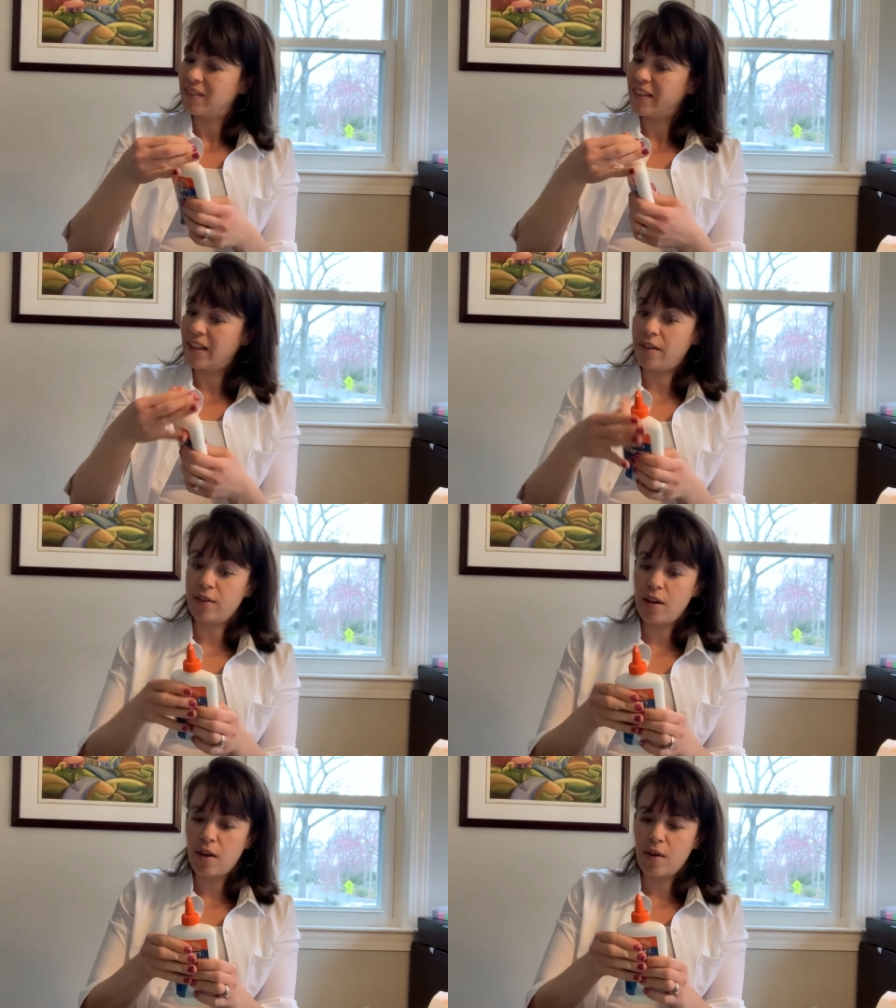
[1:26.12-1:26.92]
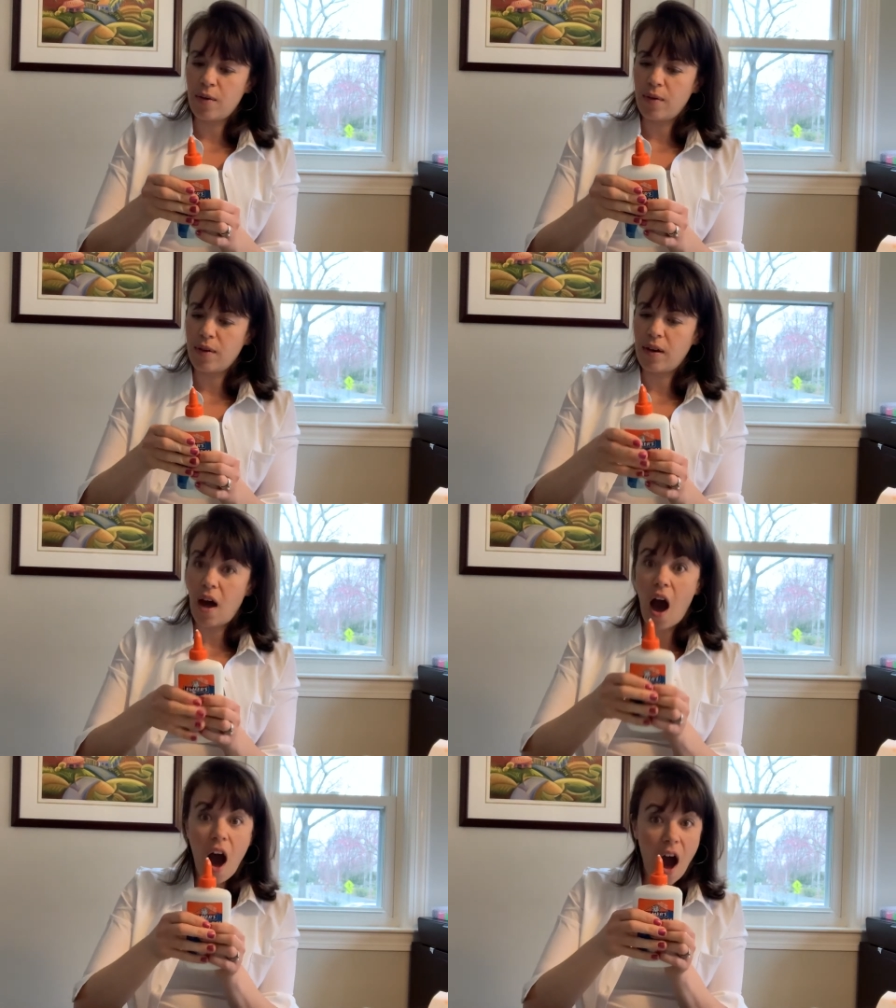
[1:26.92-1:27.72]
I don't know.
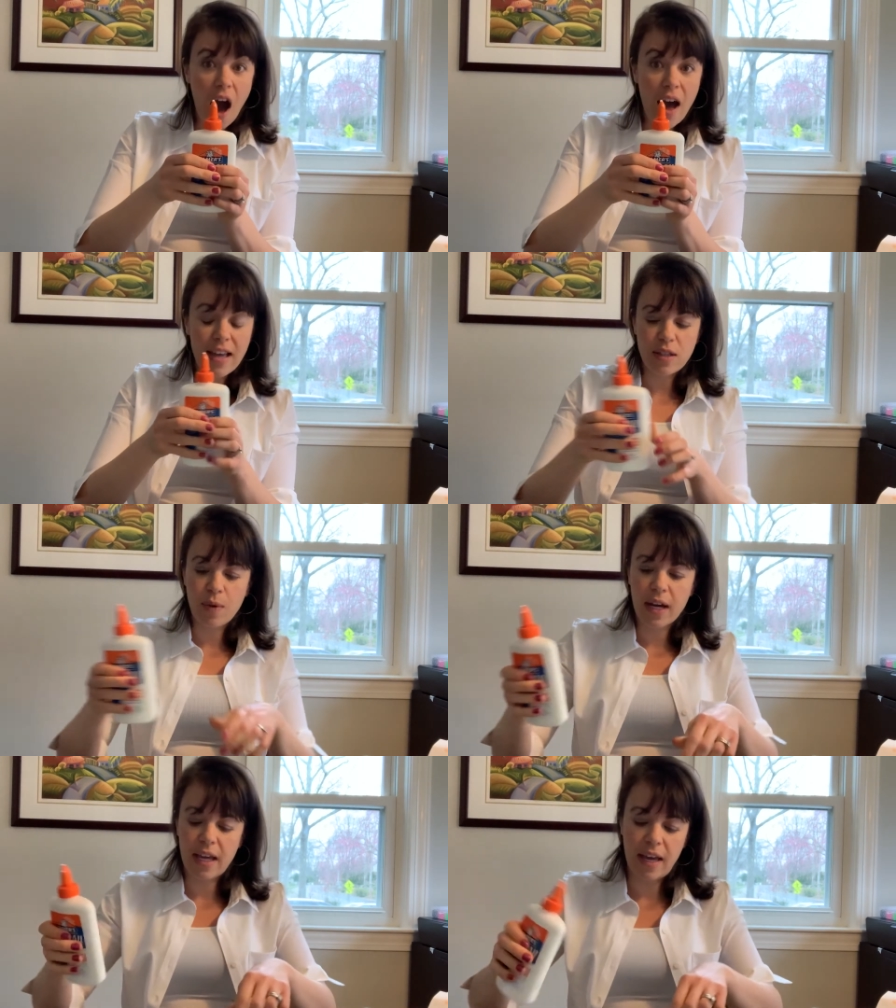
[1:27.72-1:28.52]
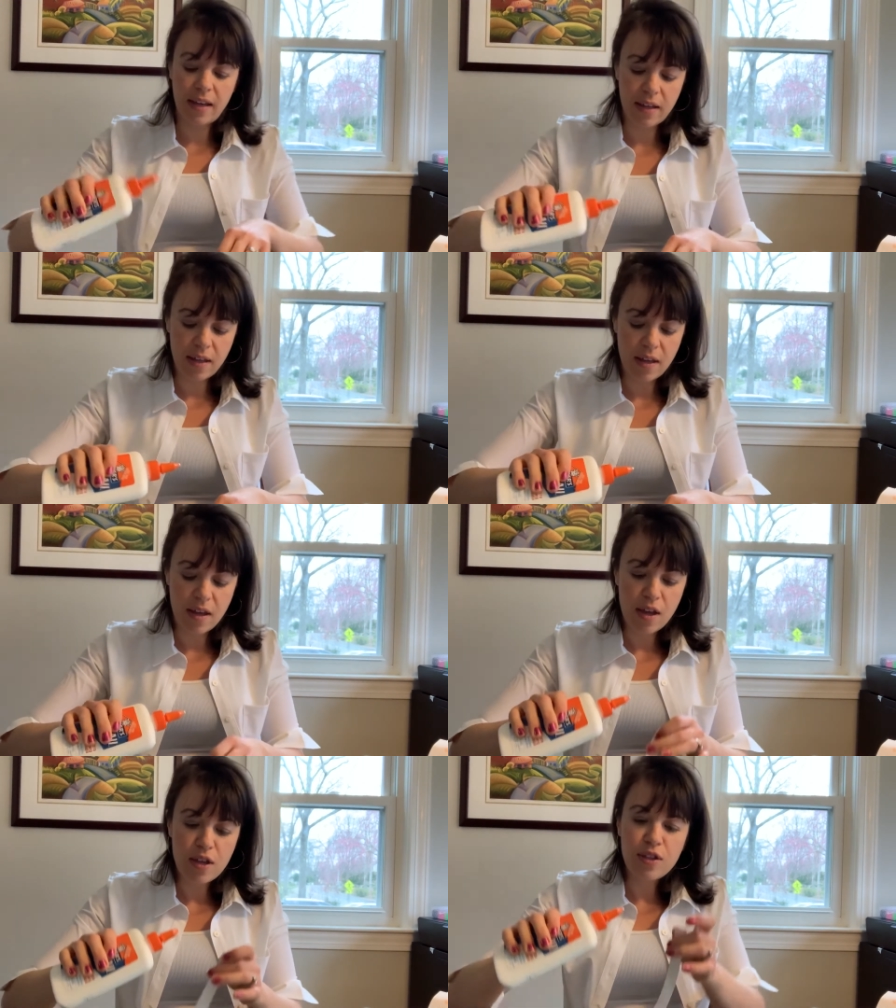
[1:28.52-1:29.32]
Oh, it's working.
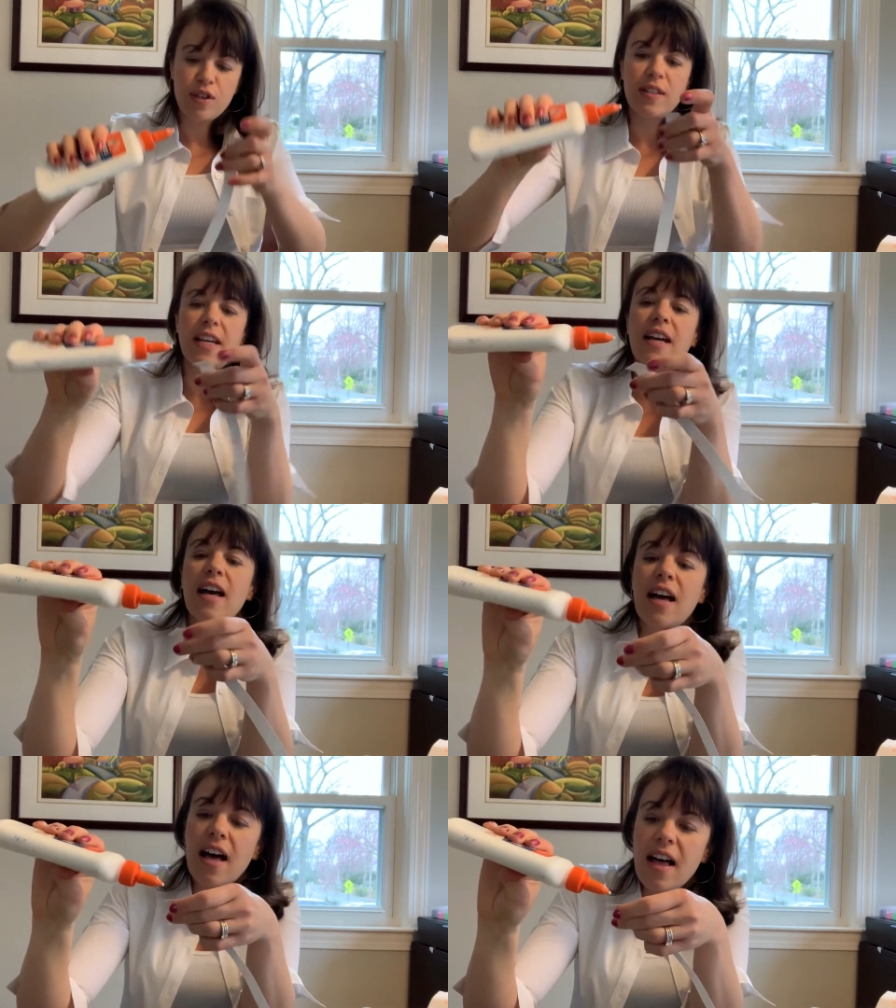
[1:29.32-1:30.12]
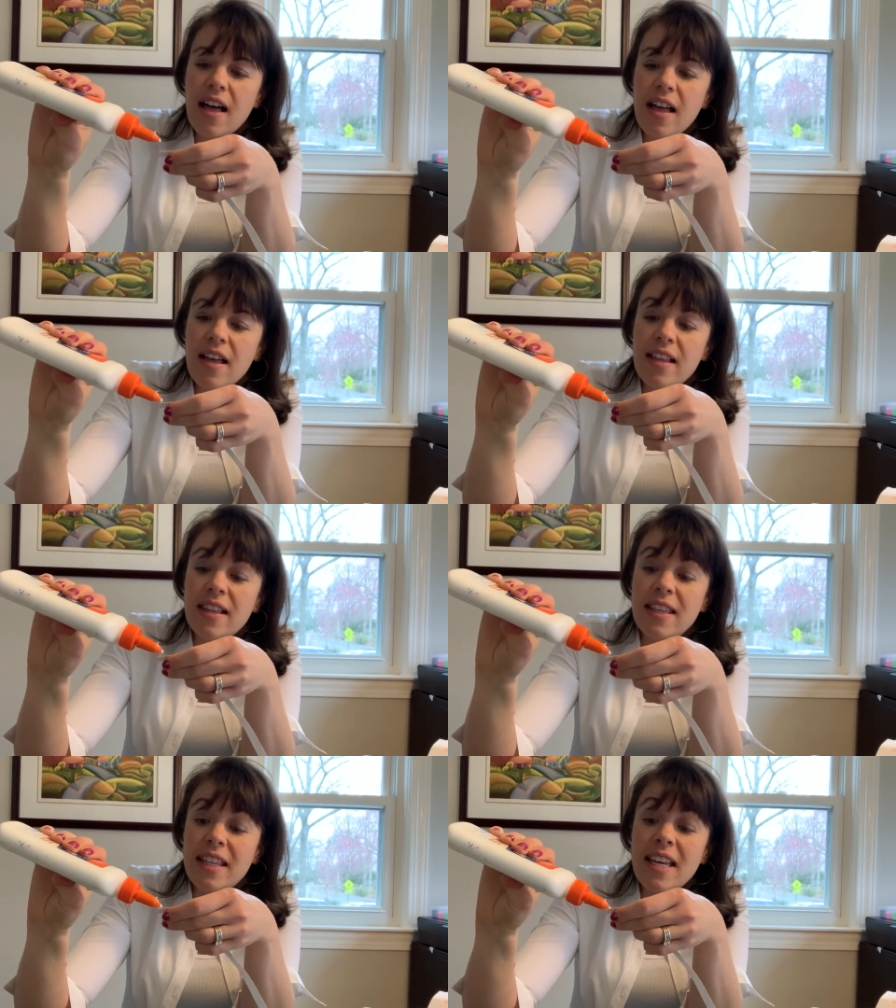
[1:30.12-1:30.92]
So you take a
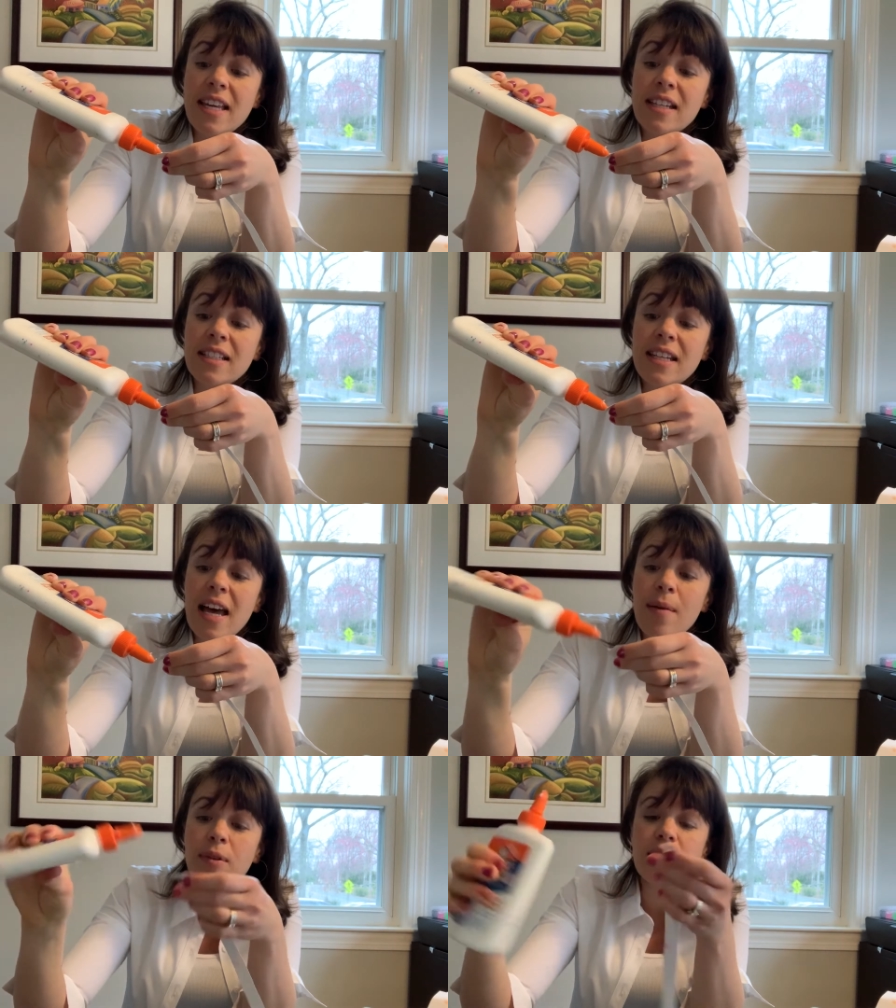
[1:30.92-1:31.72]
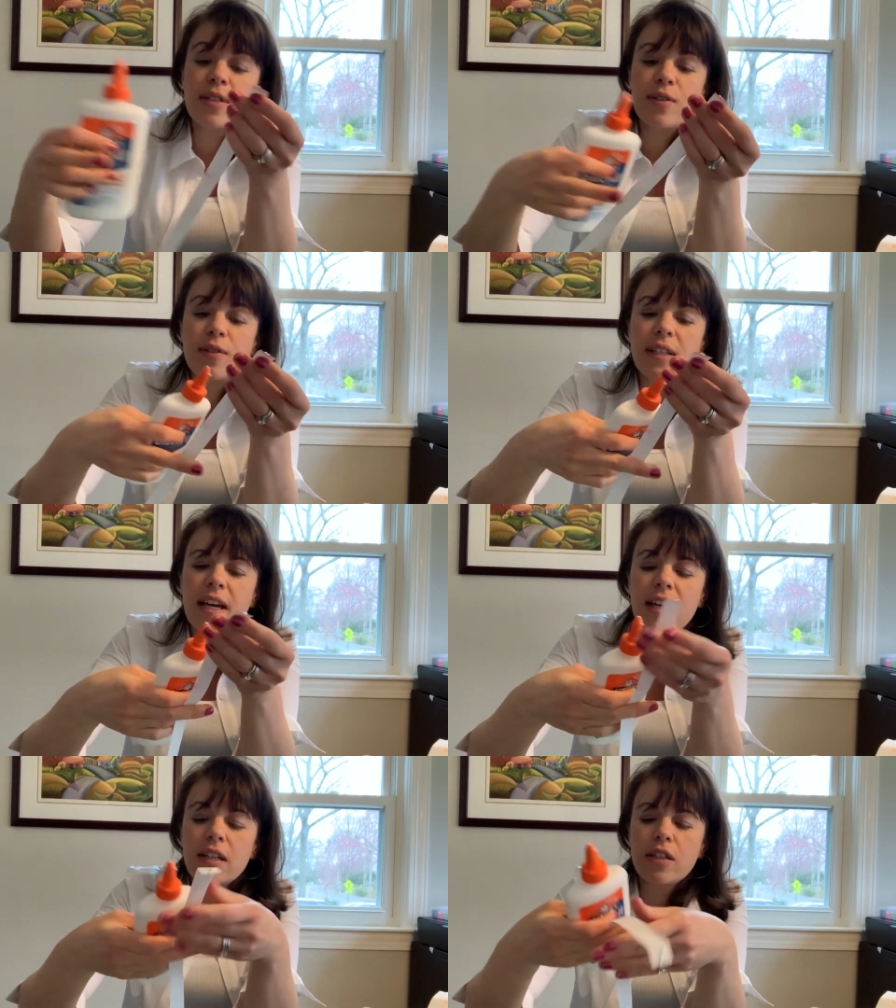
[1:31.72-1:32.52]
little dab will do
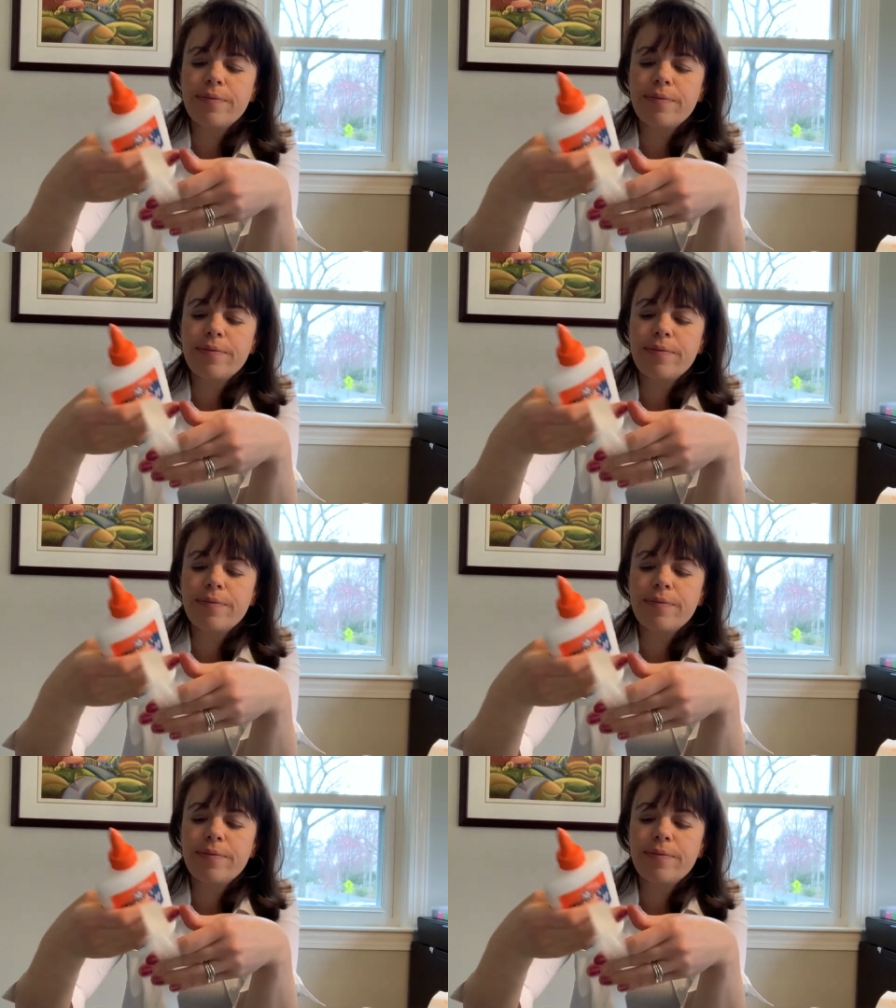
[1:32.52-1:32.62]
ya.